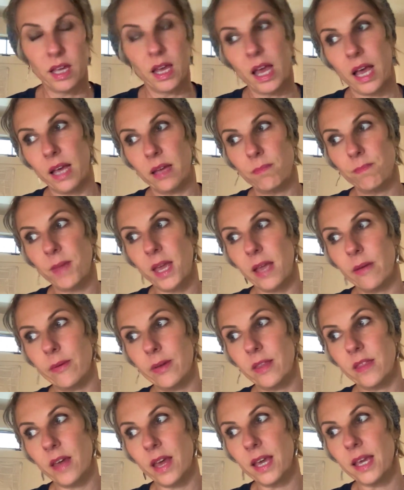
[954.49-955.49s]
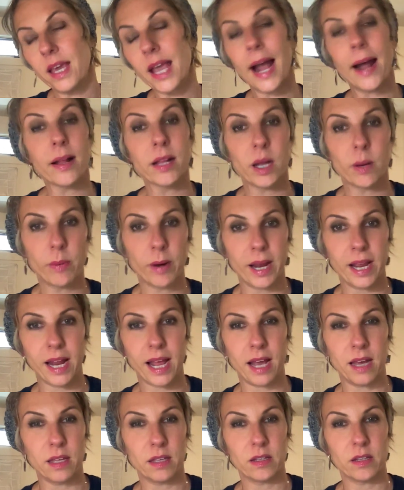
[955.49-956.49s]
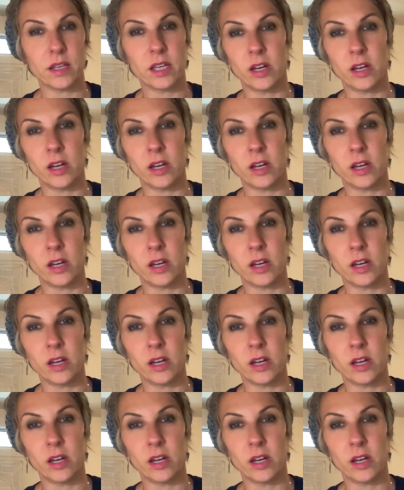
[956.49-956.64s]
and maybe they calibrate at,